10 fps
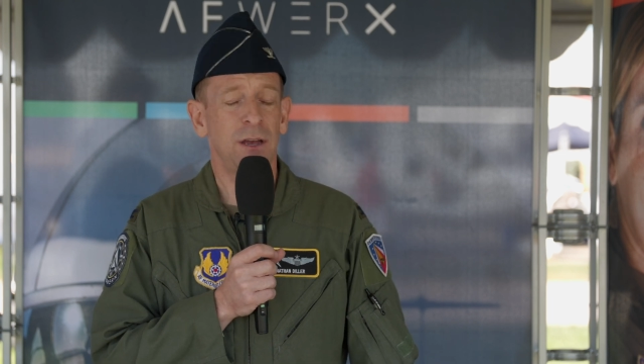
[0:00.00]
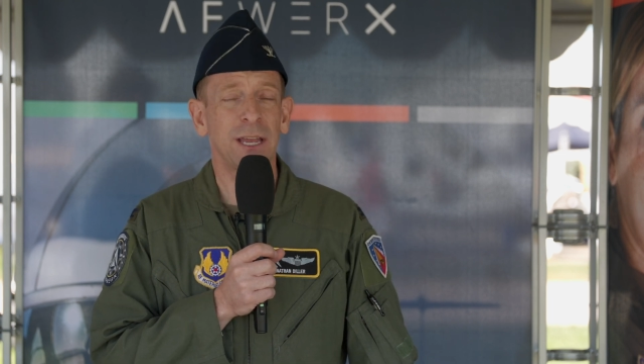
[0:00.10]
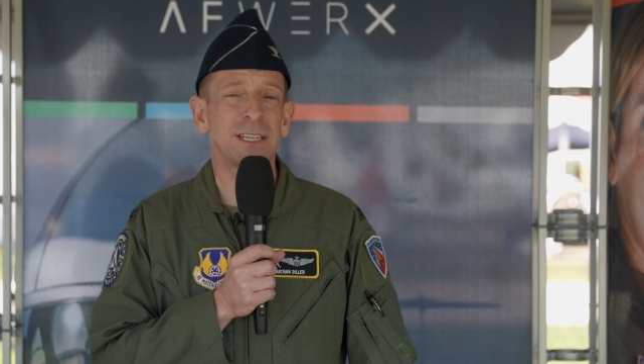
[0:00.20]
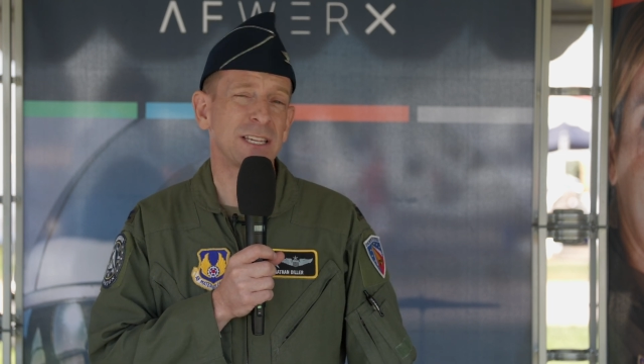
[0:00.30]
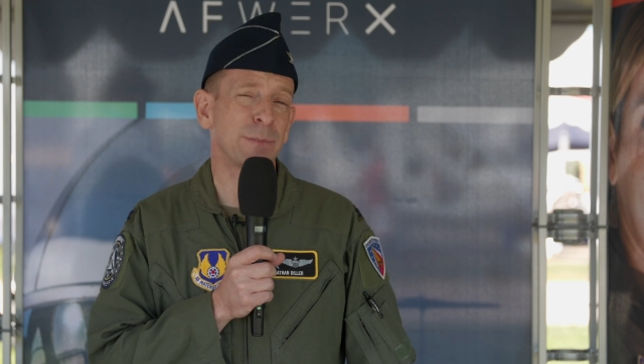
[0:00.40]

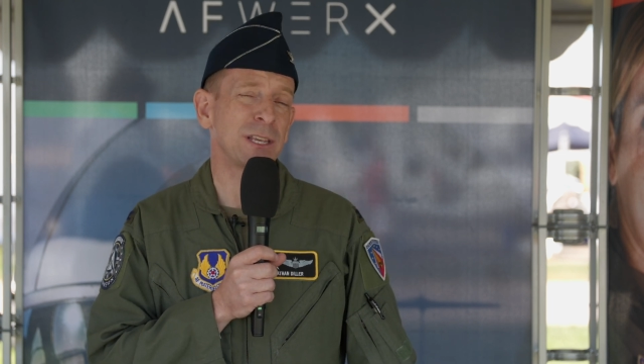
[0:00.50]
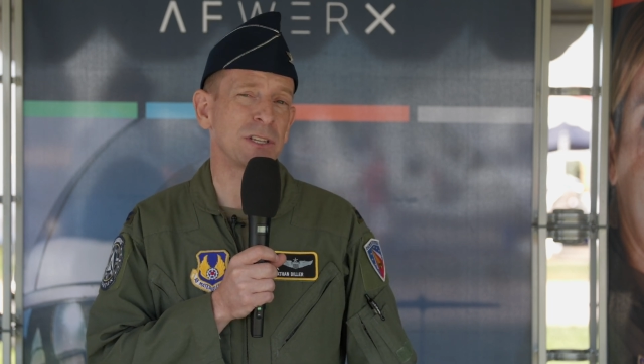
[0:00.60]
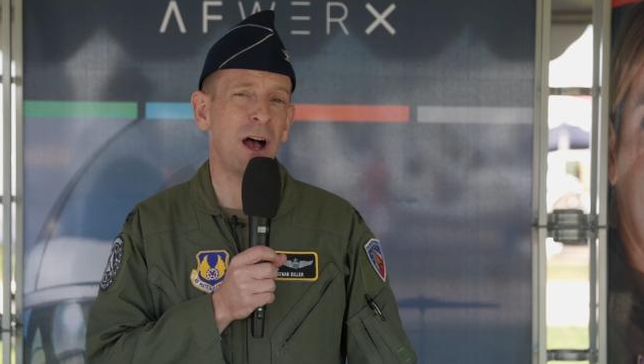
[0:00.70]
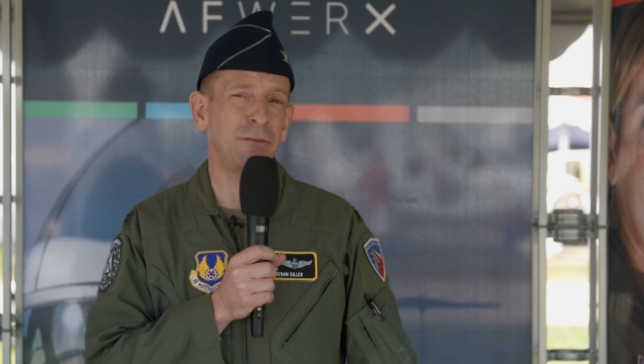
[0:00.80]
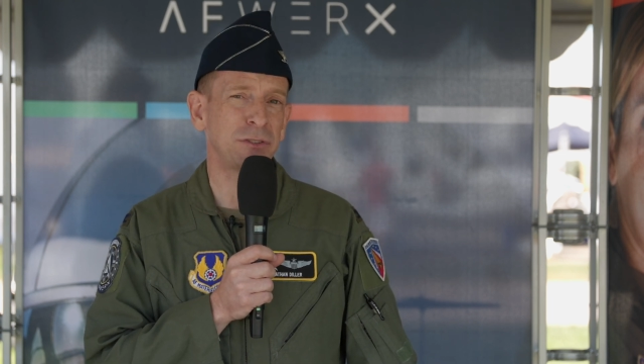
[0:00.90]
again take some of
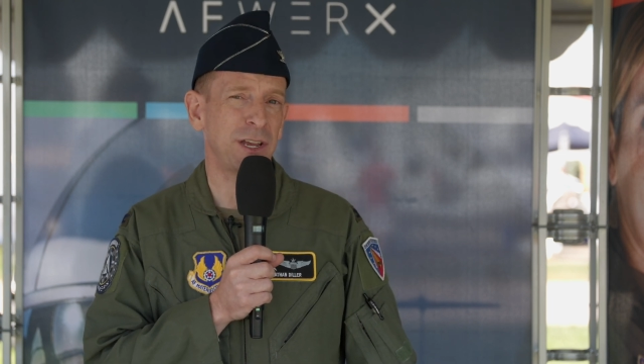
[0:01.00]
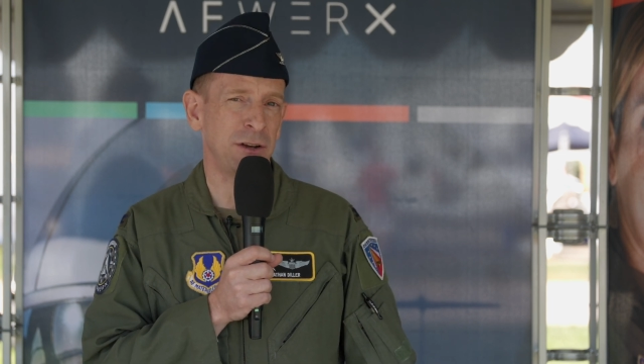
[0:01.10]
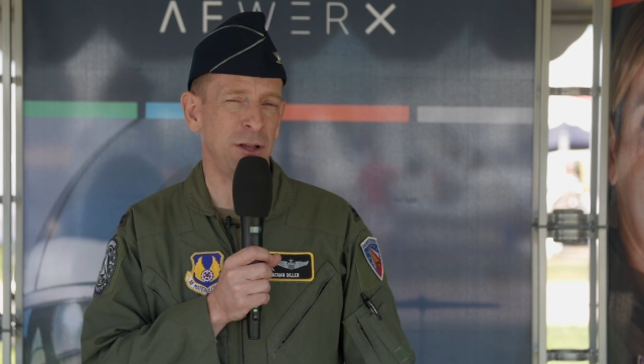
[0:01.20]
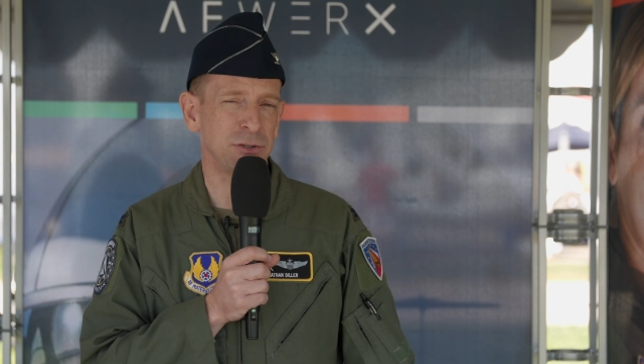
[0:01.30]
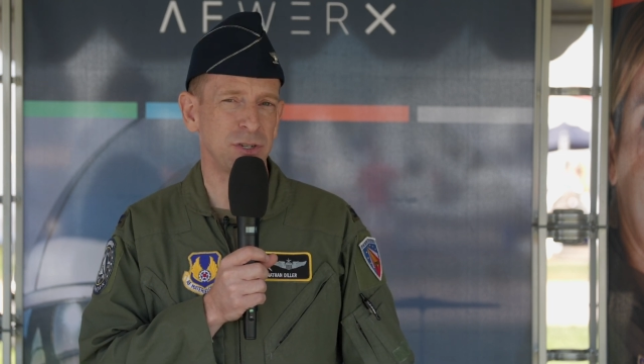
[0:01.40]
these novel
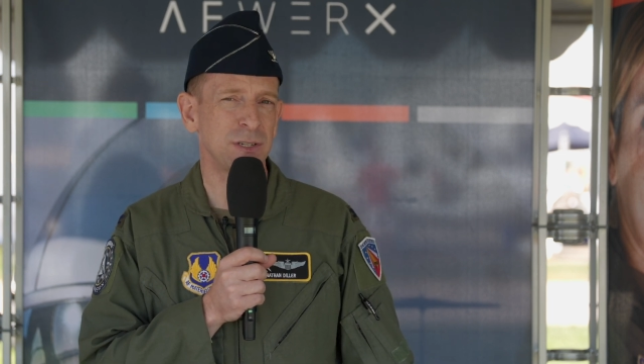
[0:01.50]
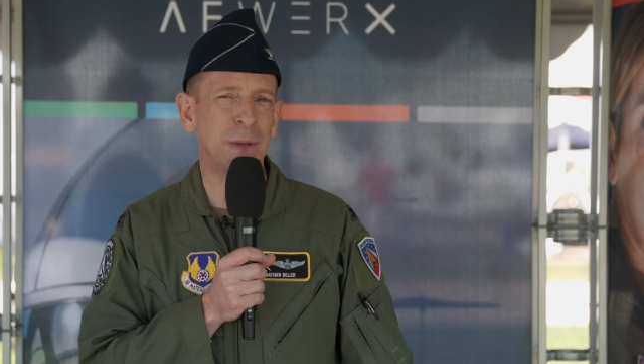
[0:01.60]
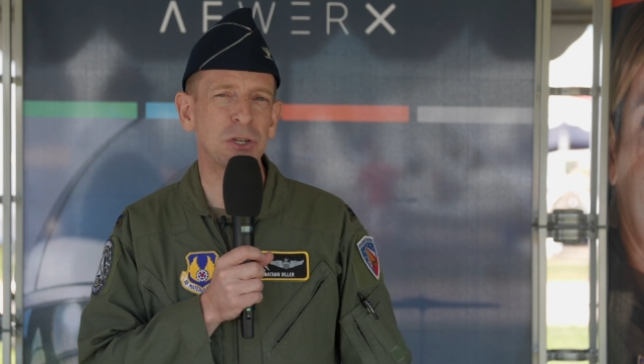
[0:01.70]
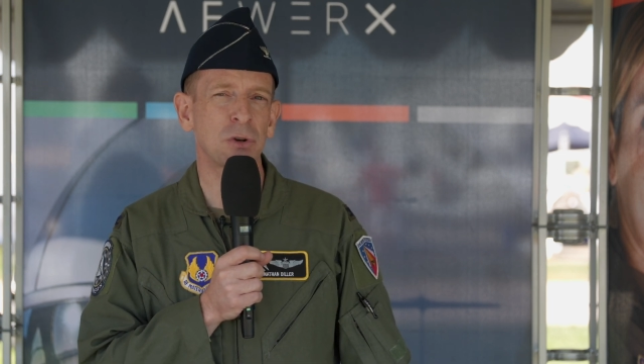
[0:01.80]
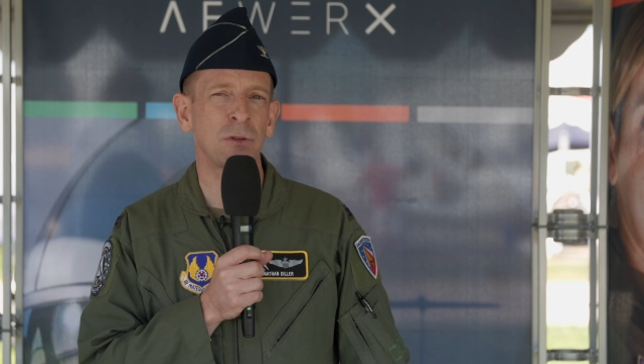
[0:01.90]
technologies and
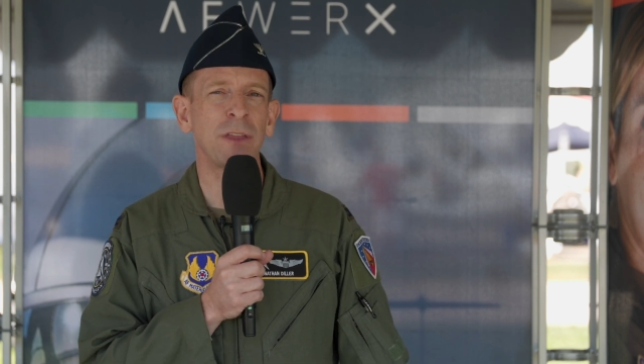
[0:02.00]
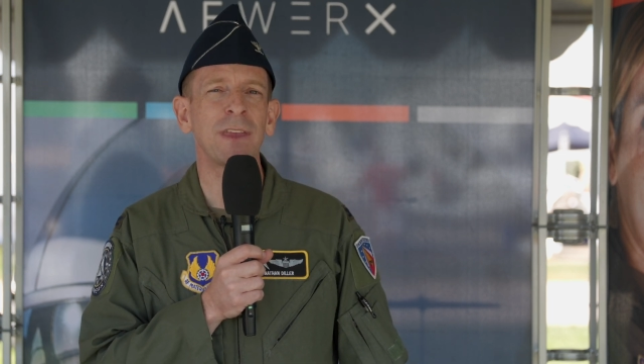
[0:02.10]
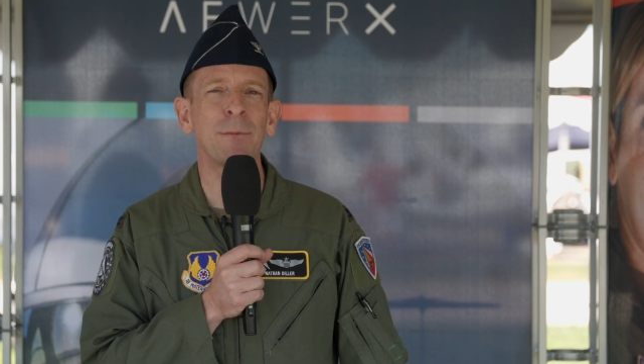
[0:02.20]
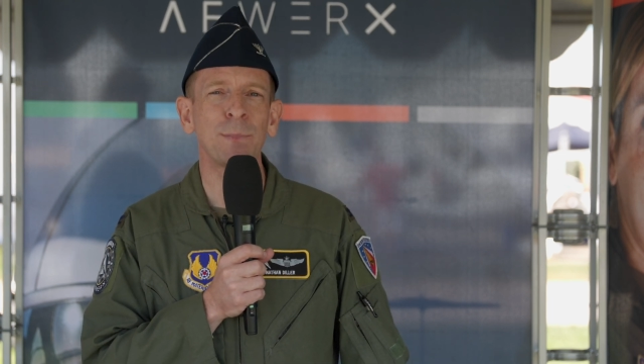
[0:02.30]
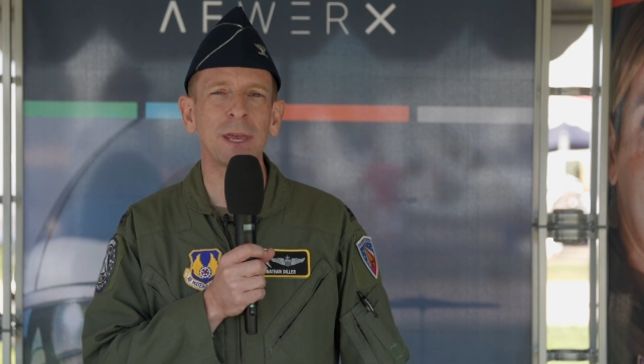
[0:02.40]
make sure that
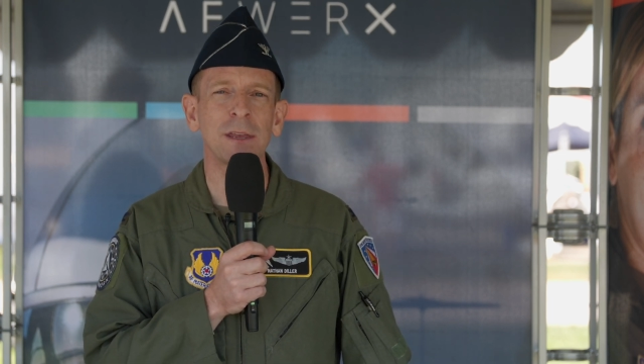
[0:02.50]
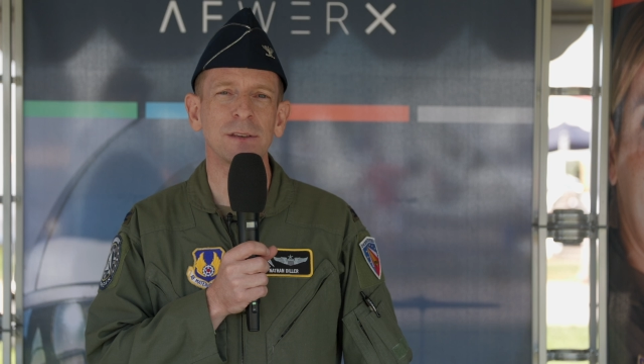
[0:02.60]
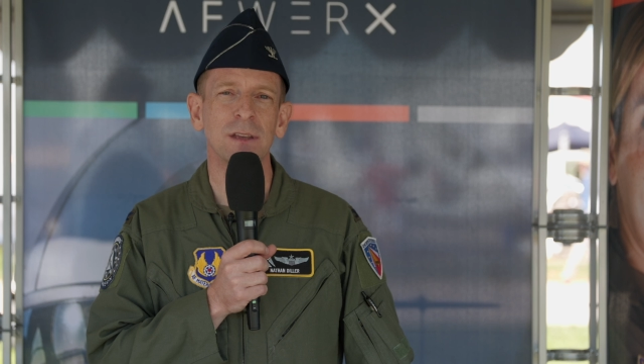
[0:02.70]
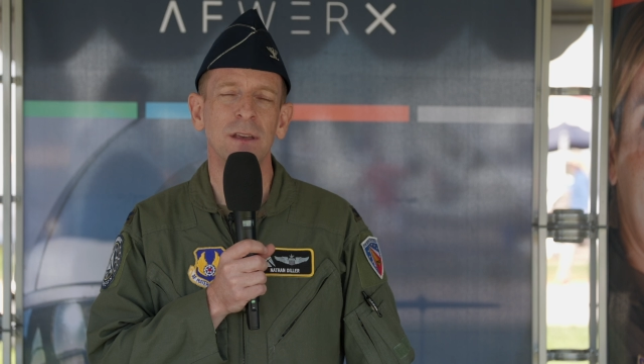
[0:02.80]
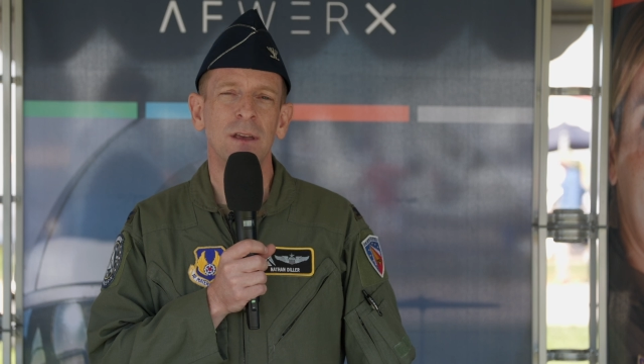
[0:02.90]
they
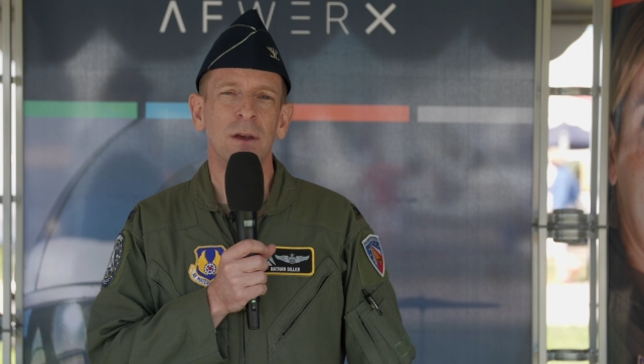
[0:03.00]
meet